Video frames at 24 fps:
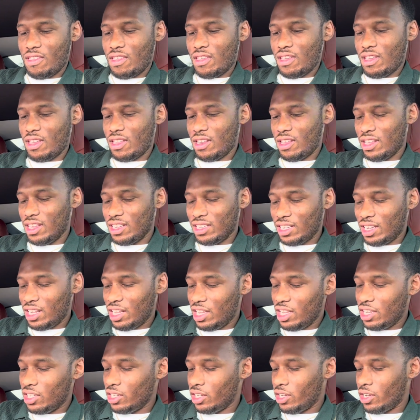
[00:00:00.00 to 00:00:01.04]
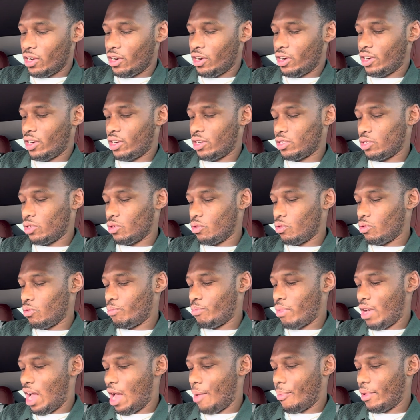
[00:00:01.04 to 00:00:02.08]
It is easier to
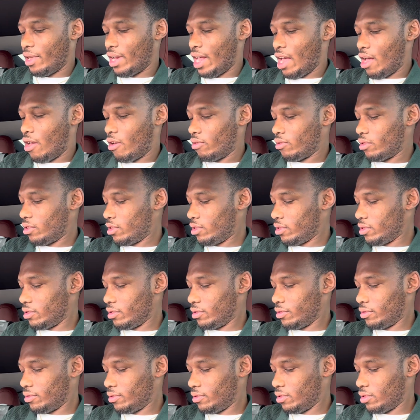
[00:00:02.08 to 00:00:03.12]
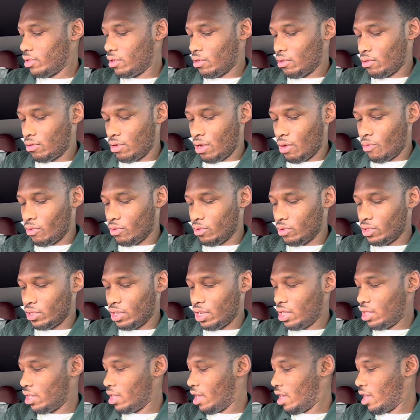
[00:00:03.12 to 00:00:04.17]
pop it out, so I will
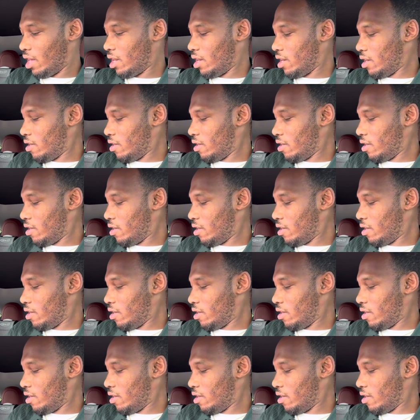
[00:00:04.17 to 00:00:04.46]
say that.